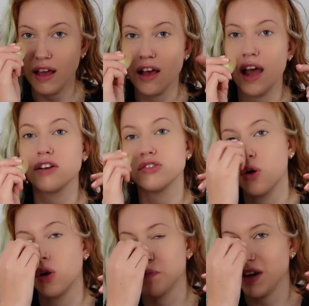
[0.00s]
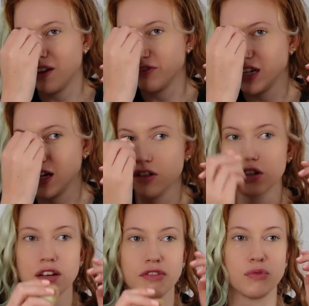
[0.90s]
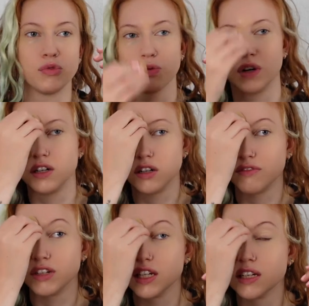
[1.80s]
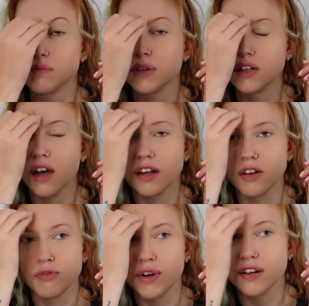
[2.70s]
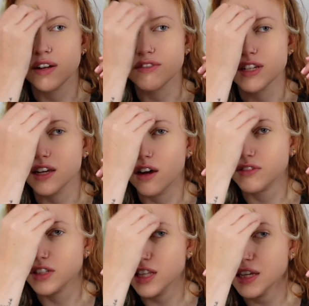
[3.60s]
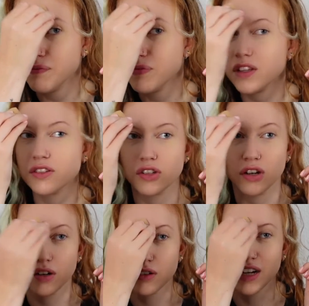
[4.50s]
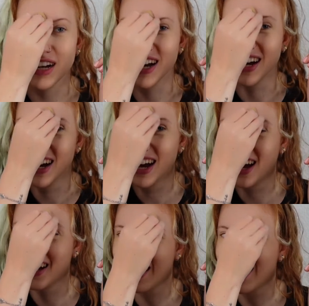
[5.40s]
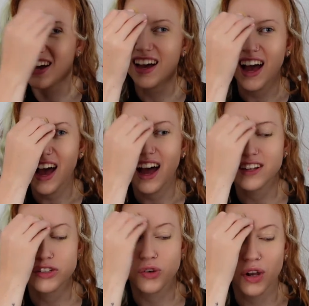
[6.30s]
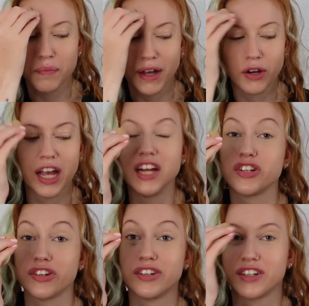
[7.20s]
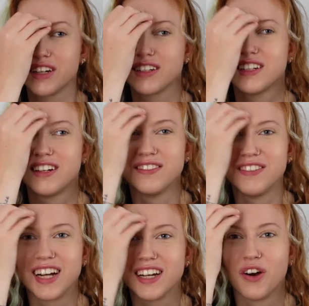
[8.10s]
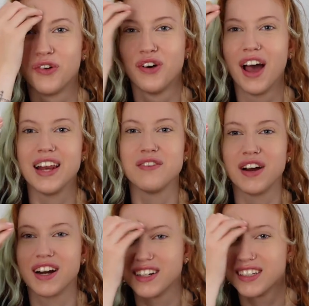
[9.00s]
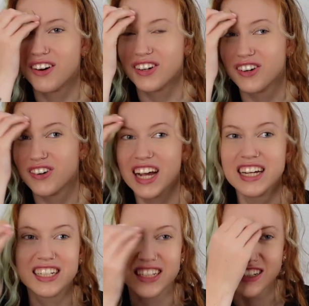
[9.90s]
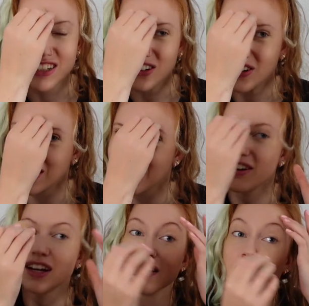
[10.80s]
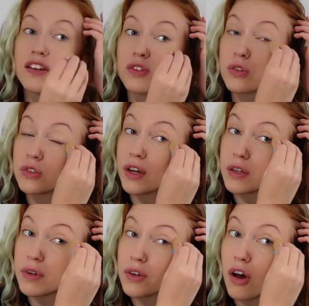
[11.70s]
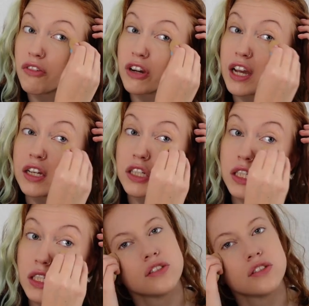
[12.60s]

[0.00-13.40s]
I could call it my everyday look if I would wear it every day, but I don't wear it every day, obviously. So I just call it my occasion look, you know, when I go anywhere on an occasion or if I talk to anyone on occasion.